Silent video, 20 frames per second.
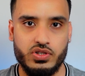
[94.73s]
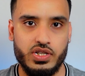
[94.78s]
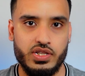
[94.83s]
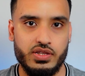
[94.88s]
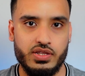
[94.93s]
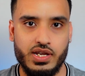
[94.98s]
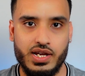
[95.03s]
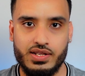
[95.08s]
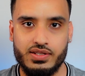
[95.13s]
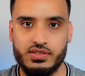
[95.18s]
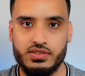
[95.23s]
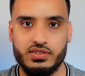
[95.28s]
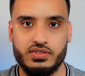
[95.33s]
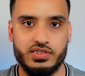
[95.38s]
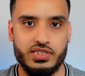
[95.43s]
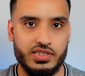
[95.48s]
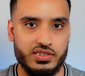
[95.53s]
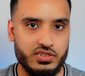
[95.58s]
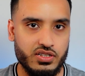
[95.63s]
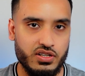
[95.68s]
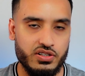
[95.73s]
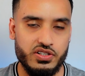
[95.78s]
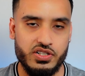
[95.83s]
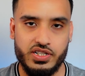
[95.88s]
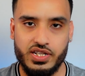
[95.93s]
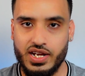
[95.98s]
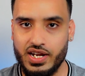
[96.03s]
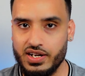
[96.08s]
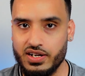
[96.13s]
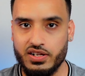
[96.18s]
in that
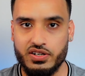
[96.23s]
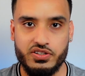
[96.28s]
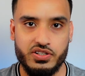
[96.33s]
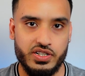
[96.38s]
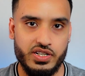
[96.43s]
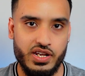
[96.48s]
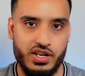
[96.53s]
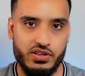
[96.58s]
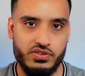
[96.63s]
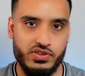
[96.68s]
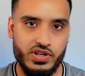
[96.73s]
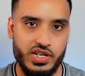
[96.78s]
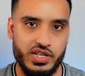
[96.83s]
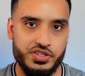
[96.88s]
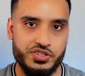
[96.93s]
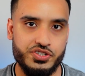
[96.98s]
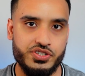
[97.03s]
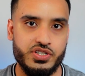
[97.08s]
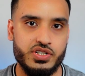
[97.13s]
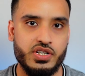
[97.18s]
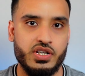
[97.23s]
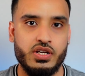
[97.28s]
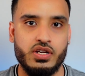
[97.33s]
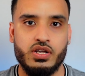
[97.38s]
600 to 800K range,